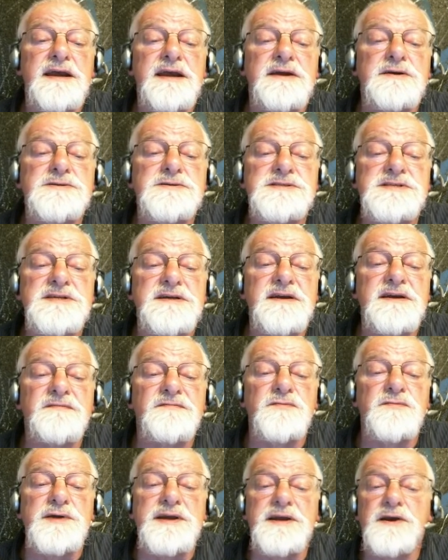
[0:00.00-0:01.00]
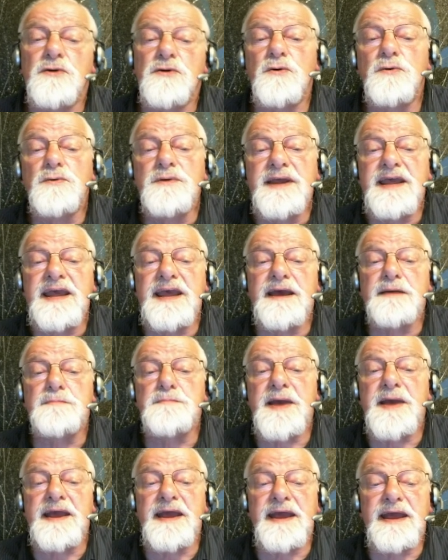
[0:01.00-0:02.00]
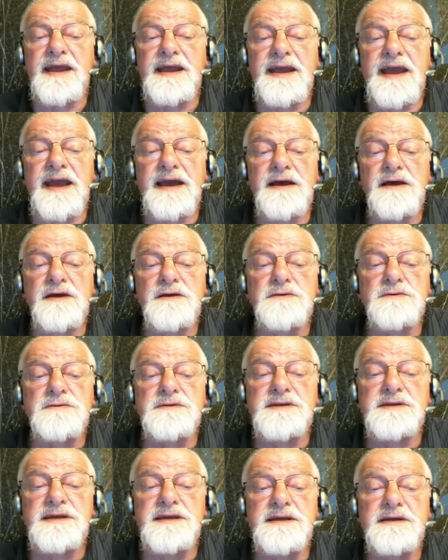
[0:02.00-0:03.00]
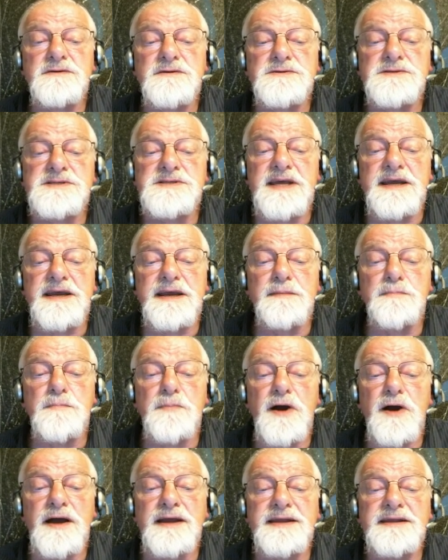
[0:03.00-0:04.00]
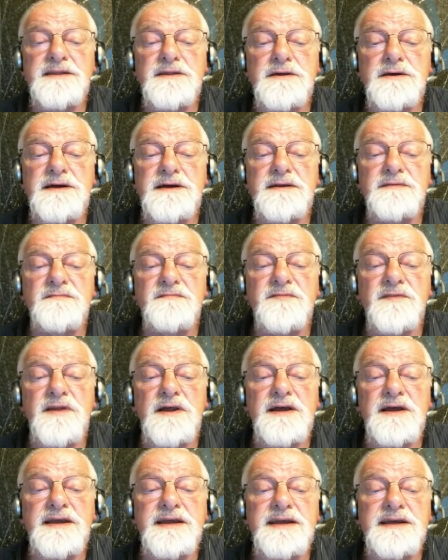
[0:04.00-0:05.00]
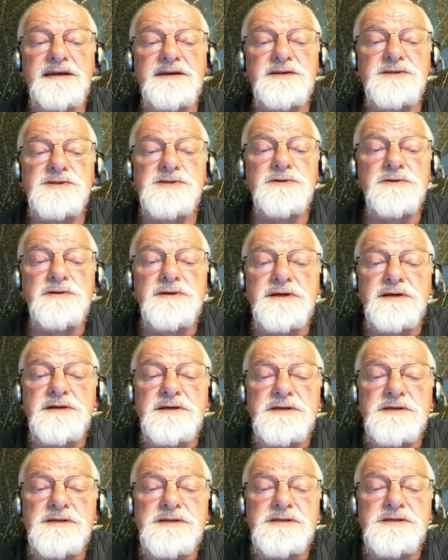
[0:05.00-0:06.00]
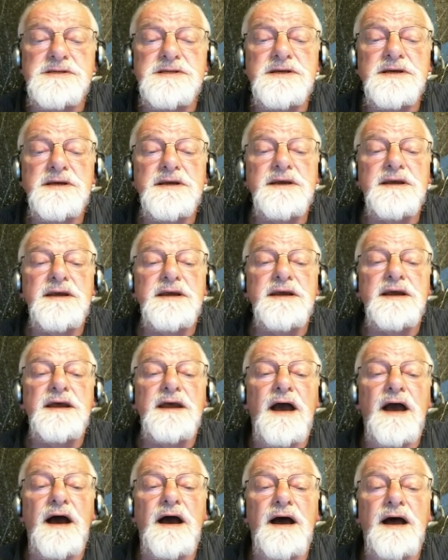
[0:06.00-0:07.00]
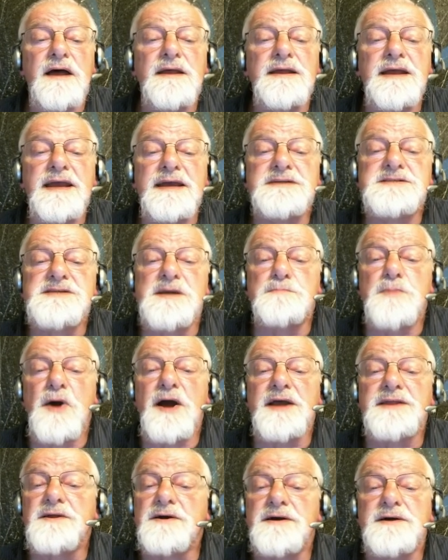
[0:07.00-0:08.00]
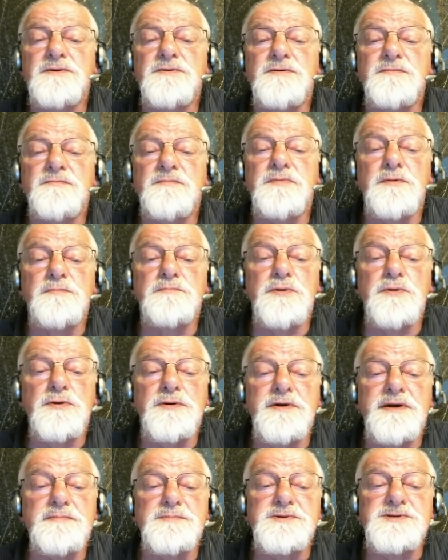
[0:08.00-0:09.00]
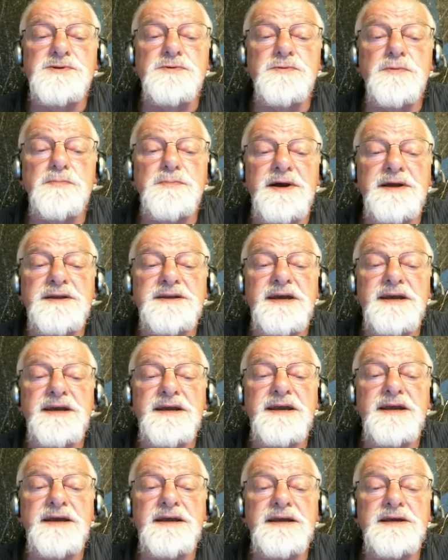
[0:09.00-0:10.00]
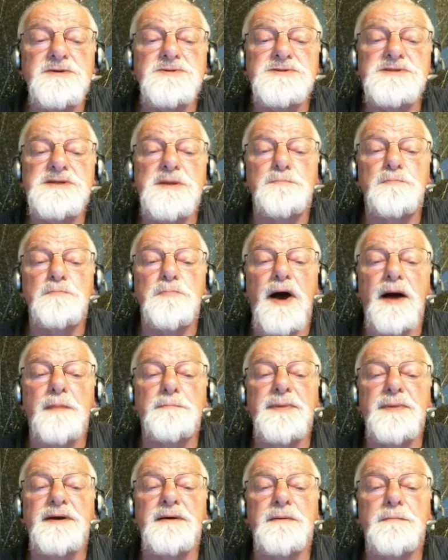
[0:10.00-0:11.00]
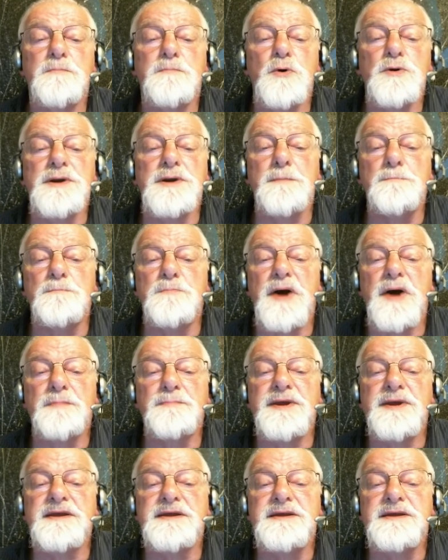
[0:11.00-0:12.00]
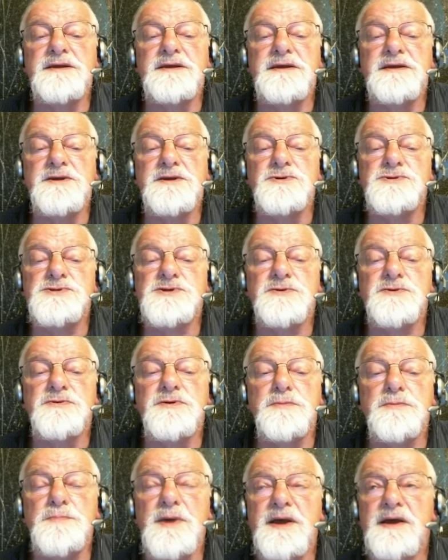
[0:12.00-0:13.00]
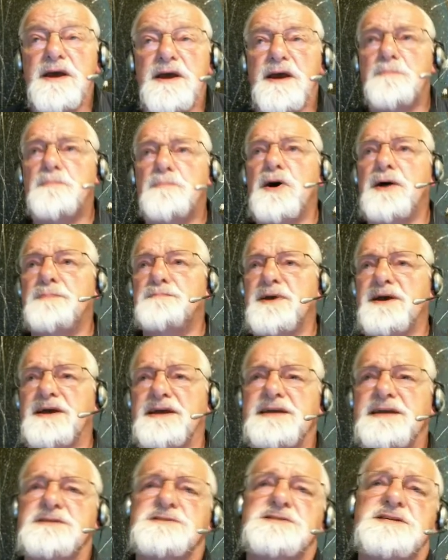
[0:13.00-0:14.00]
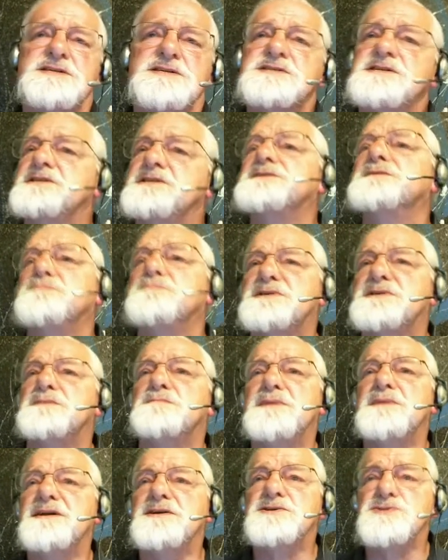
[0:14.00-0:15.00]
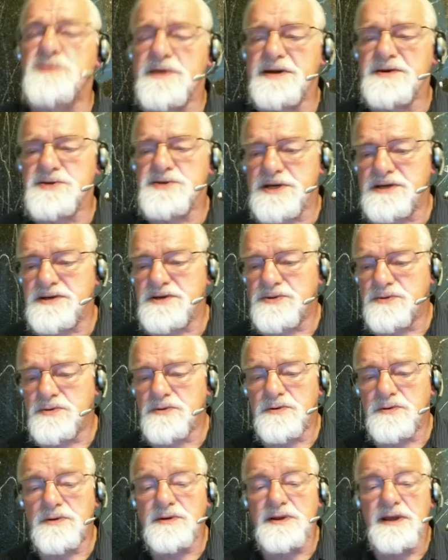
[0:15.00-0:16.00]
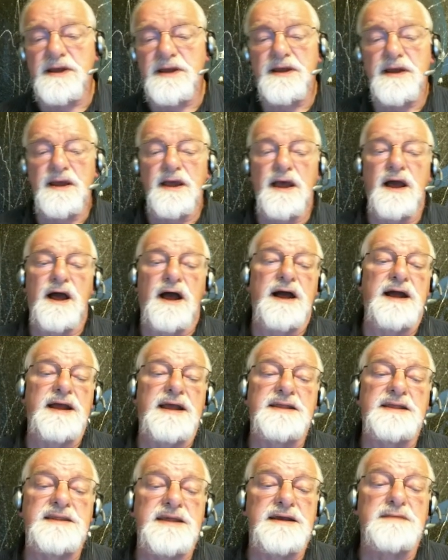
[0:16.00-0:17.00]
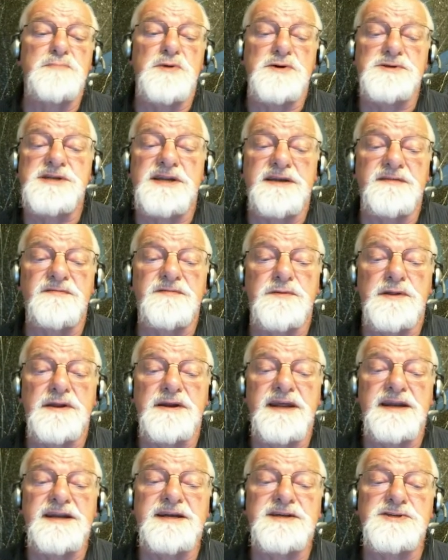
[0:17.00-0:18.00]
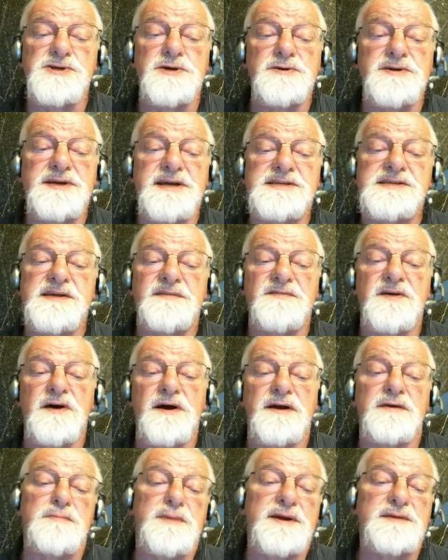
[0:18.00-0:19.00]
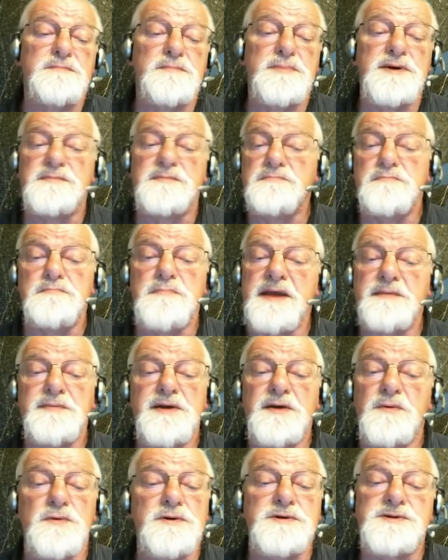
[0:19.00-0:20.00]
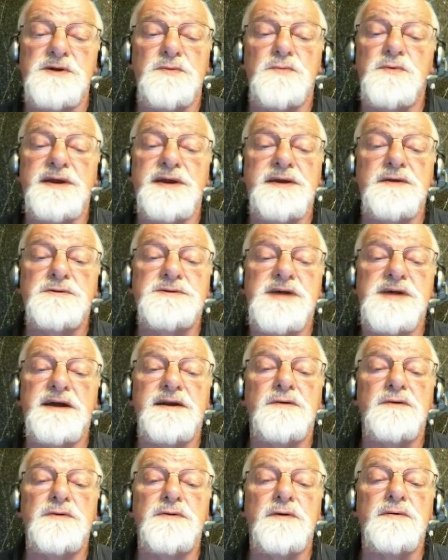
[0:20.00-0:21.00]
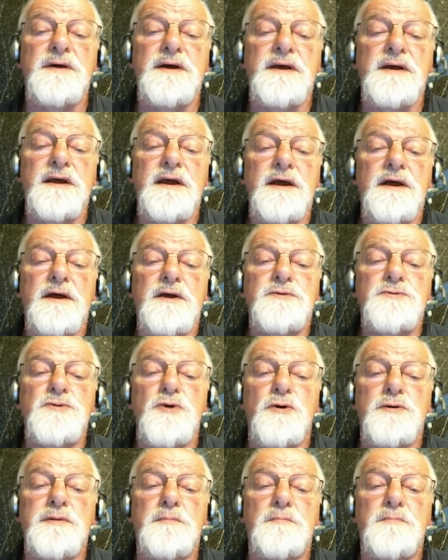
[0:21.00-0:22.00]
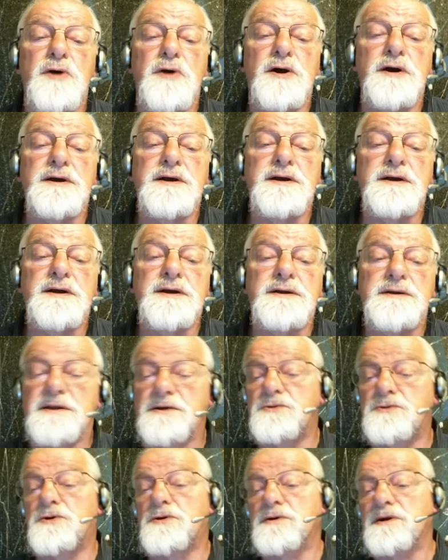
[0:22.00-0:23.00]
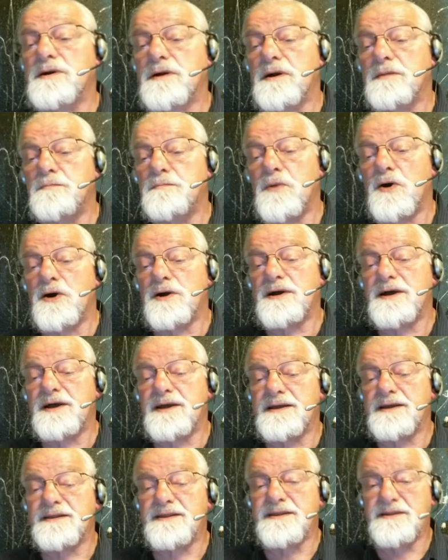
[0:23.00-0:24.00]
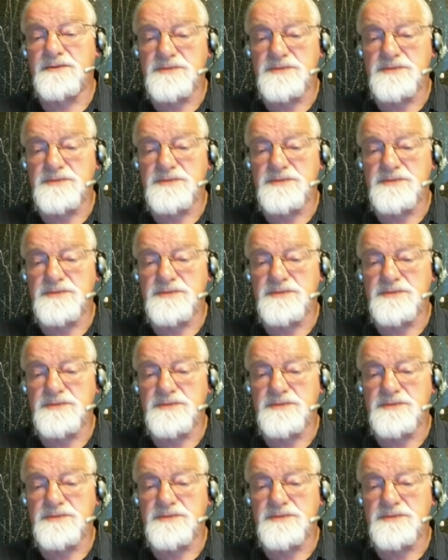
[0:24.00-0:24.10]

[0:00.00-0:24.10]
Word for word: Here's a free code camp hangout. Here's a Python flying circus. Uh, it's a Python group, programmers group, I take it. Here's the Puppet Portland Puppet user group. Puppet is a systems administration tool. I think mostly for the Linux Unix environment, but maybe it works on Windows. I don't know. Dorkbot, Dorkbot.